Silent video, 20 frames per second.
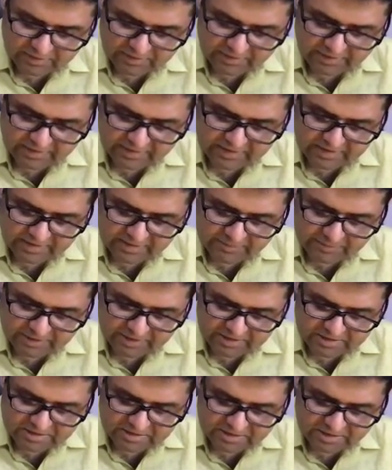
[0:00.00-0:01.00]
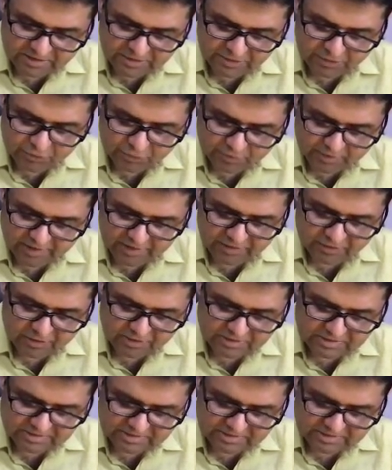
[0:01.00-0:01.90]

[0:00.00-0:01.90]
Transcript: DNA replication in eukaryotes,